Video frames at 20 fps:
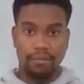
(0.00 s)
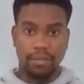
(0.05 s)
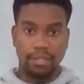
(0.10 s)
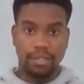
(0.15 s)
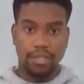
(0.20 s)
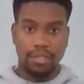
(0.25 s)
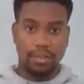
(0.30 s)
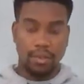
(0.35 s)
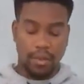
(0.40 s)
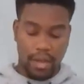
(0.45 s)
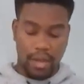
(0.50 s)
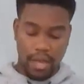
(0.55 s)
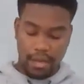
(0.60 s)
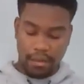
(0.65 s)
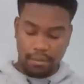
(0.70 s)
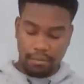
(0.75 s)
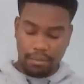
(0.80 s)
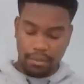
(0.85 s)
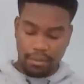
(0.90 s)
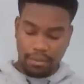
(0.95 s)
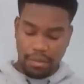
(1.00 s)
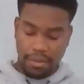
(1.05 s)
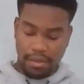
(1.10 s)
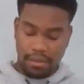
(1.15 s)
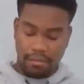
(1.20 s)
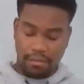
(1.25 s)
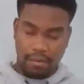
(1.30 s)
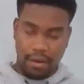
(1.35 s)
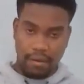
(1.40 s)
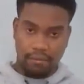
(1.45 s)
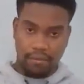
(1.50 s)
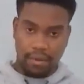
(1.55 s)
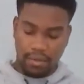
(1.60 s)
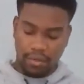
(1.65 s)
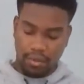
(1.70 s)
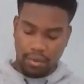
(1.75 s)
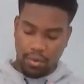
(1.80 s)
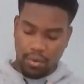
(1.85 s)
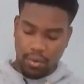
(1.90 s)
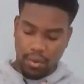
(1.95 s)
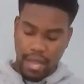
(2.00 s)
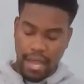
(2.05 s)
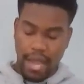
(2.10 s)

which is located between the right ventricle